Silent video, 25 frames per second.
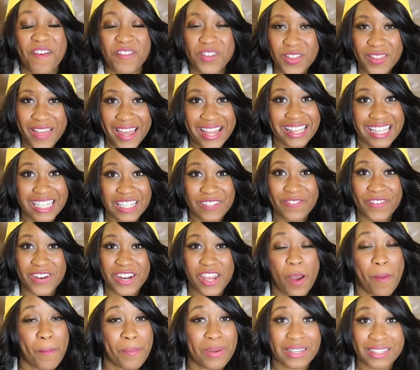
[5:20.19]
if you like this
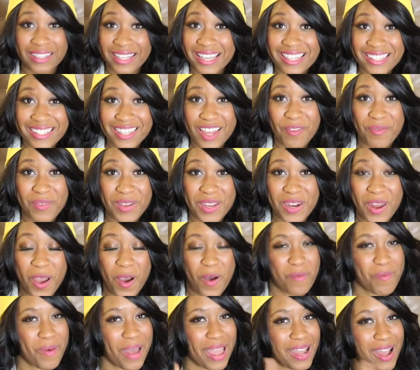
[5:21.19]
video, please let me
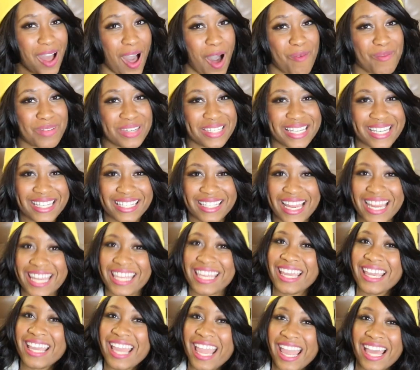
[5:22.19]
know by commenting,
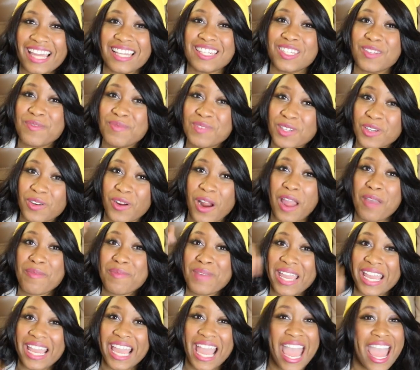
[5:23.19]
liking, and
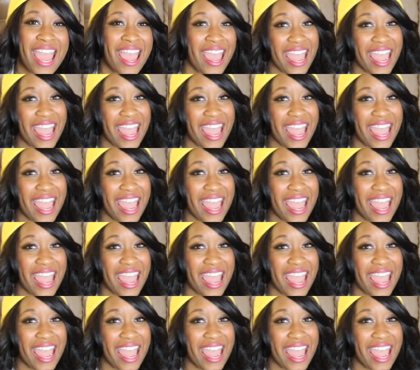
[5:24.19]
subscribing.